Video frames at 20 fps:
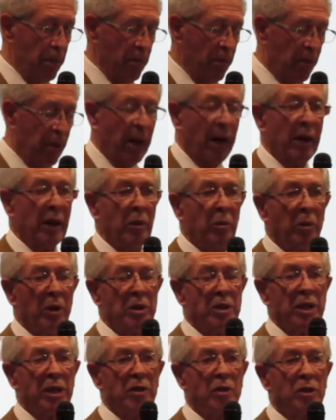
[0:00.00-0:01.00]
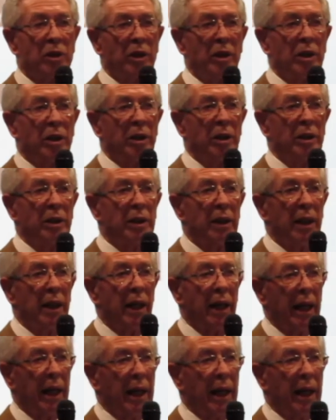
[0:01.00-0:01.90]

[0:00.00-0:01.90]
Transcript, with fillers: father was interned.